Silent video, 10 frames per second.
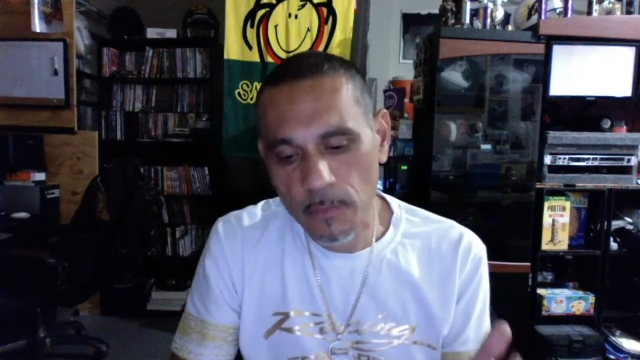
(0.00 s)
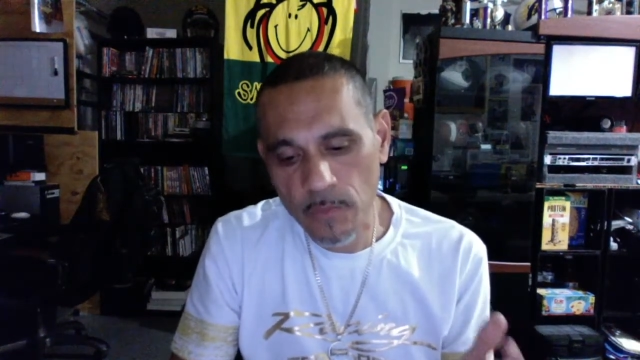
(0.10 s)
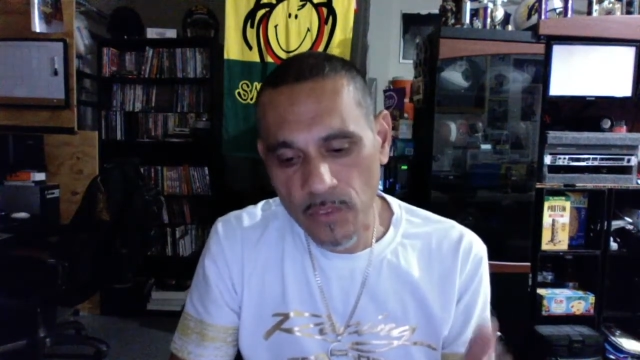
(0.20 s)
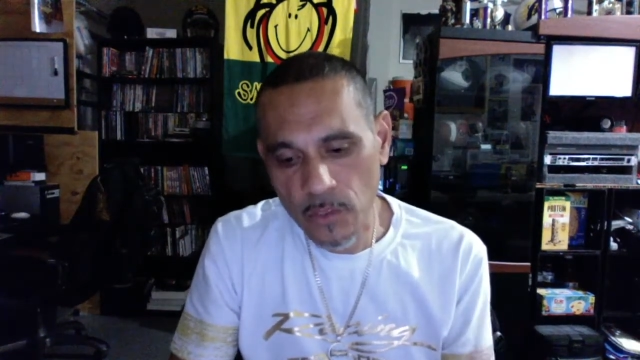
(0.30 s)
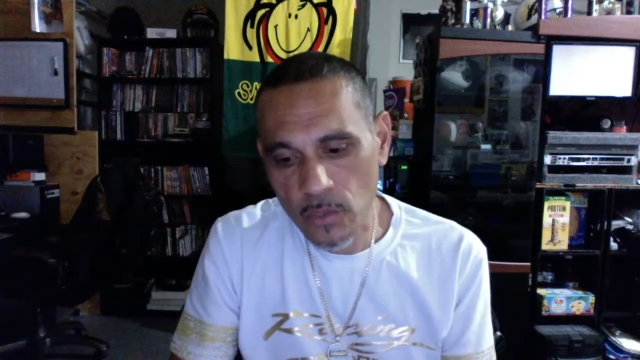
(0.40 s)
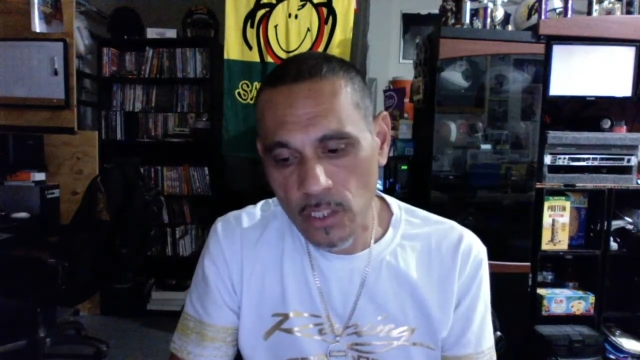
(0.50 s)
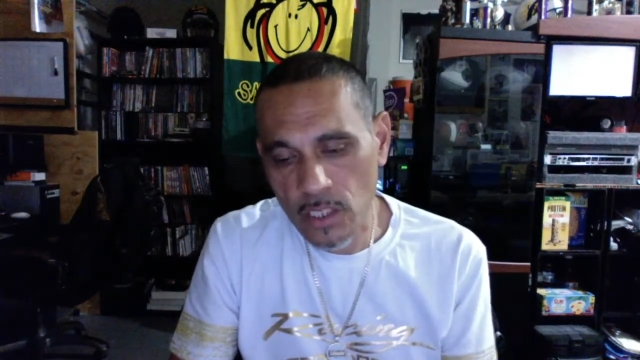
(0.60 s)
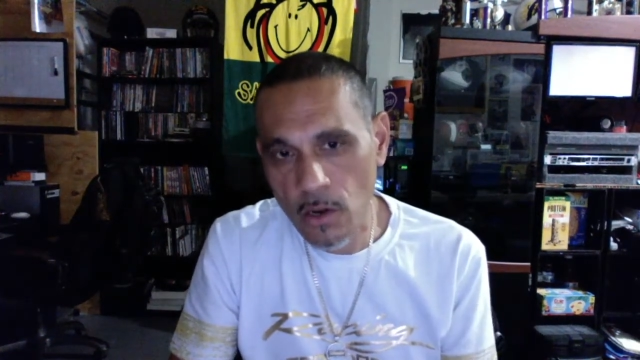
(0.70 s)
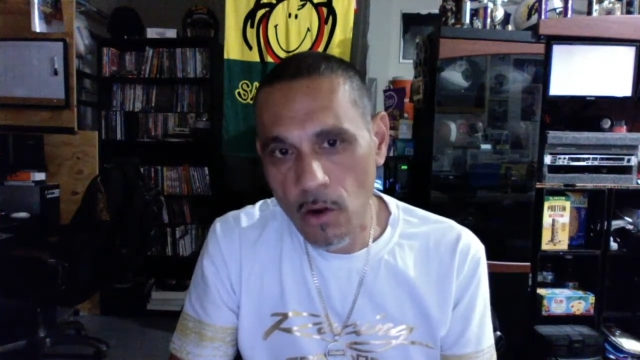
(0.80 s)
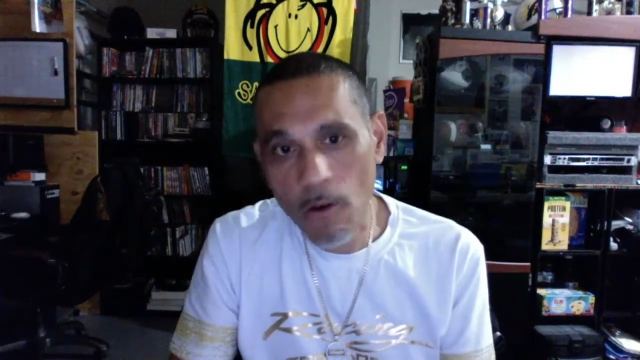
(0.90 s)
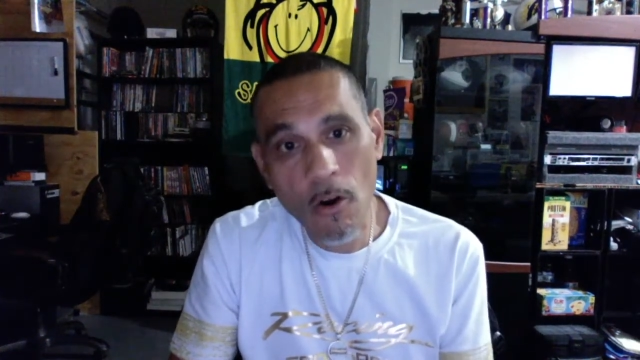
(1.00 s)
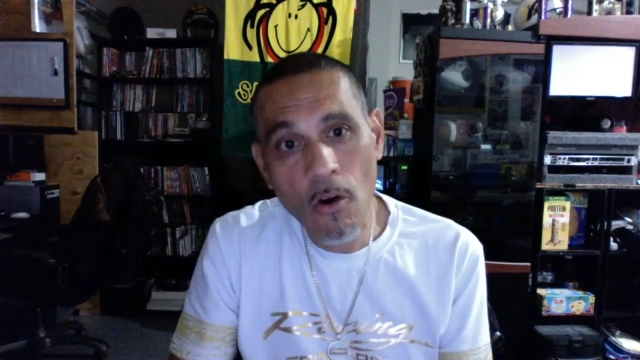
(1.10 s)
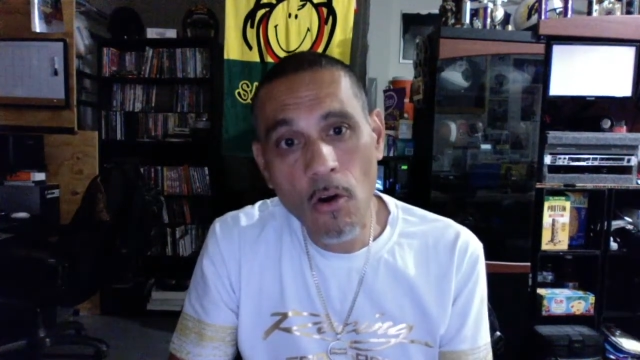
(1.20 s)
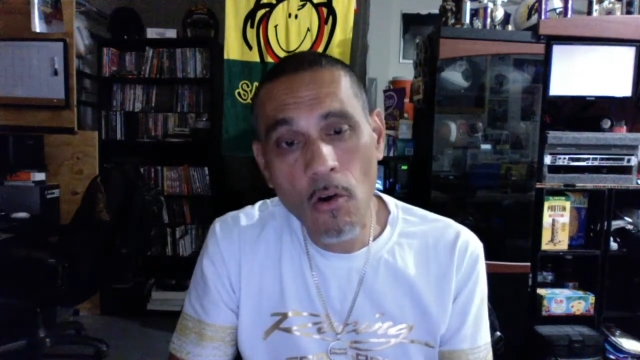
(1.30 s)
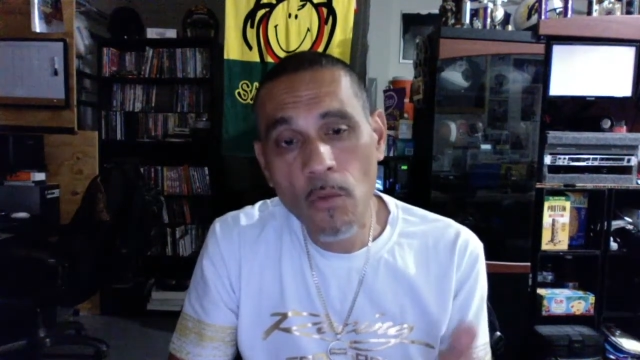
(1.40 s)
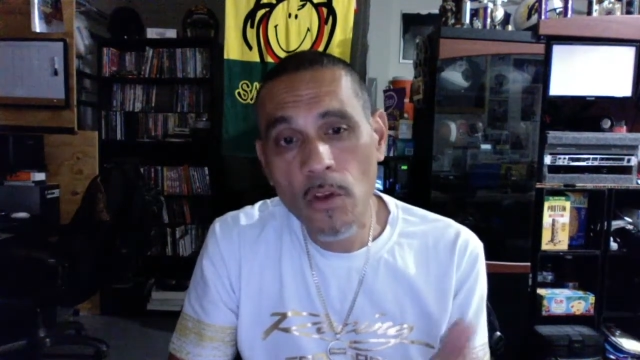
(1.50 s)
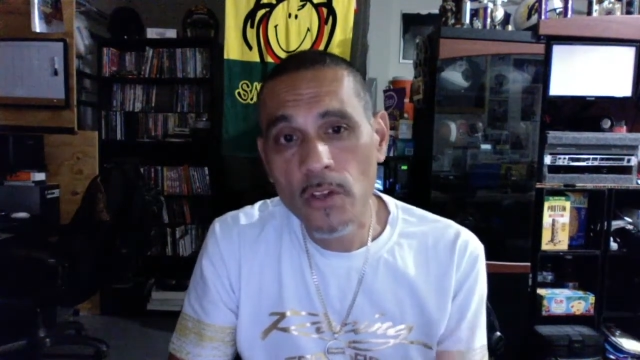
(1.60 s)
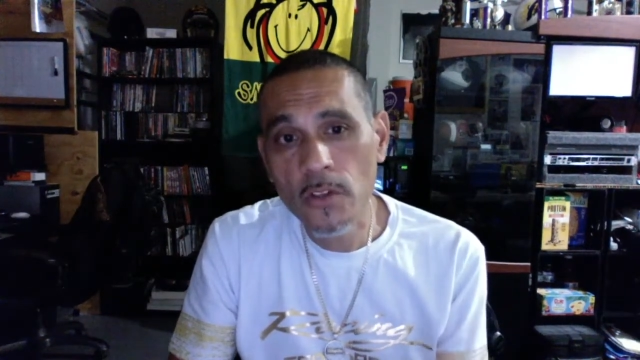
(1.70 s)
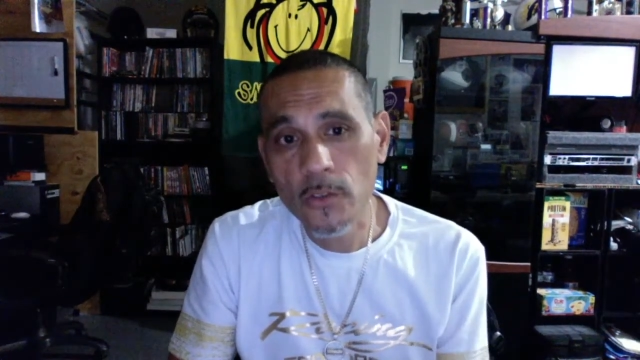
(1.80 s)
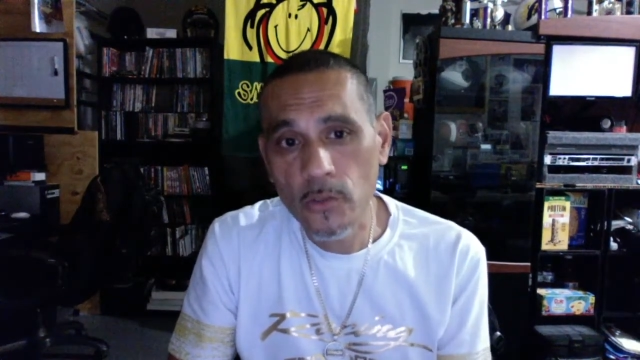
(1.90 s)
you need to go home.
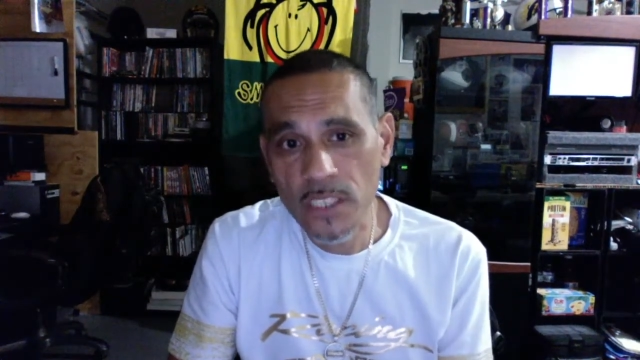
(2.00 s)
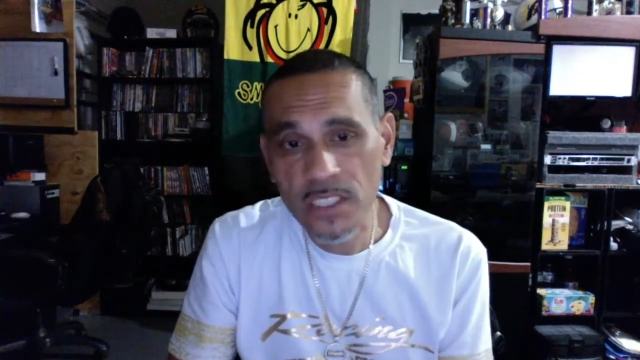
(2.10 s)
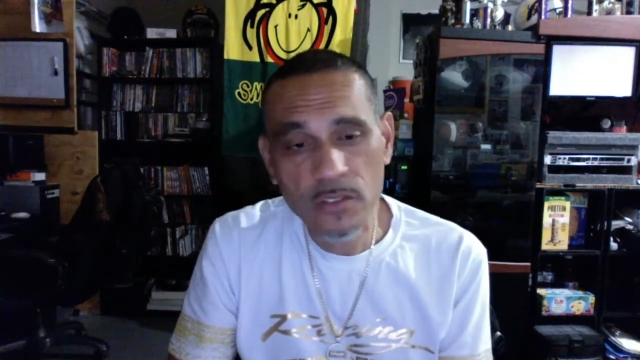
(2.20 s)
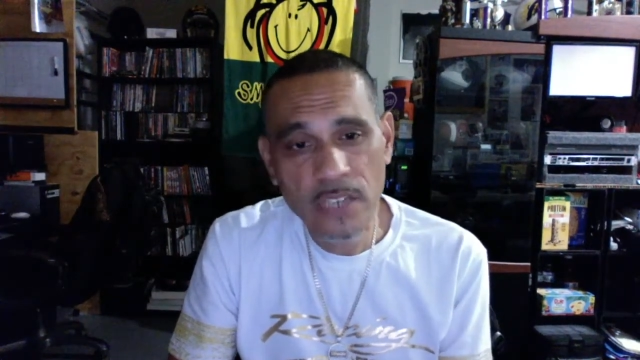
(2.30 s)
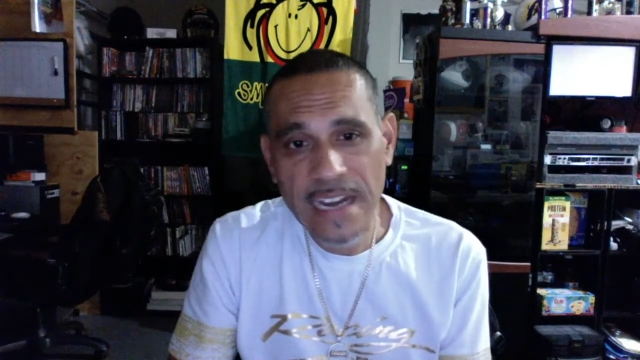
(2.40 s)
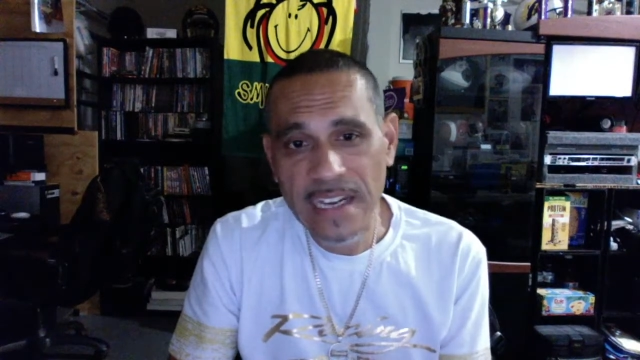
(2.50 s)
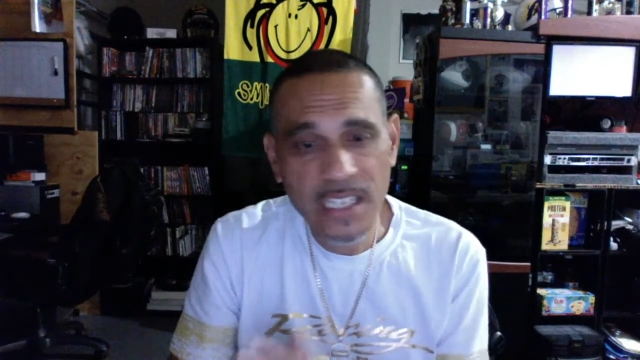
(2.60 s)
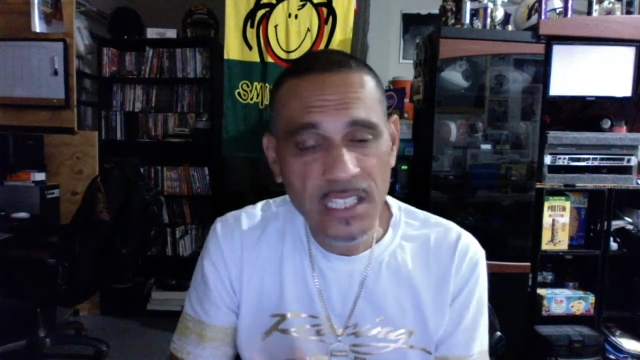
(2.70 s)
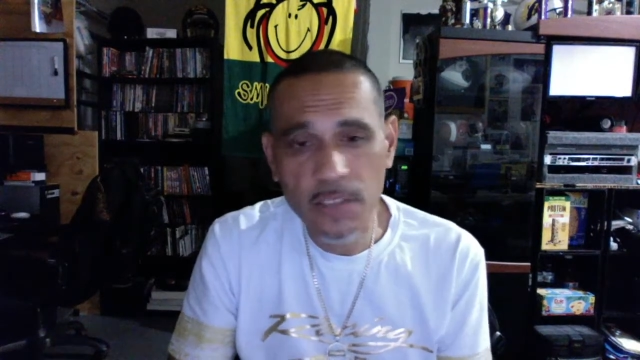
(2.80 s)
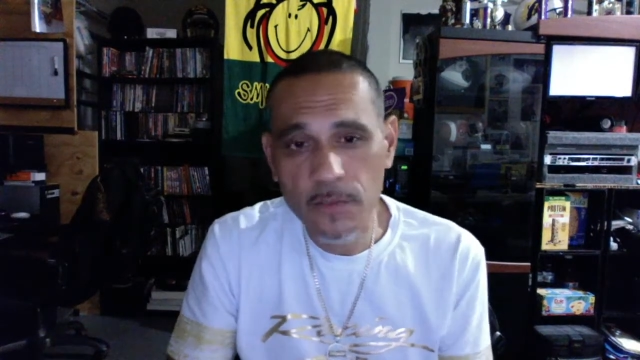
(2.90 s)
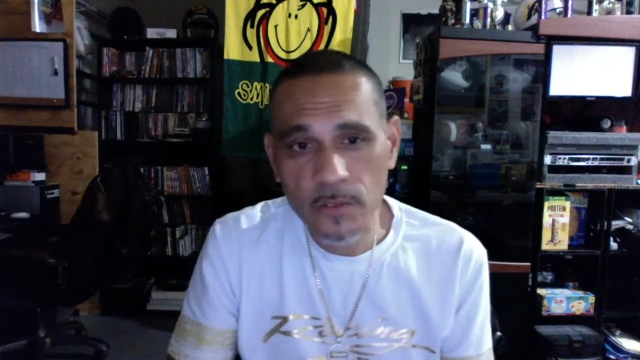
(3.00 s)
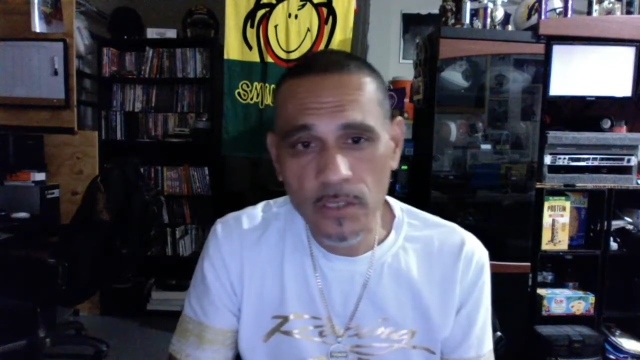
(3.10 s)
Do this. You got to leave.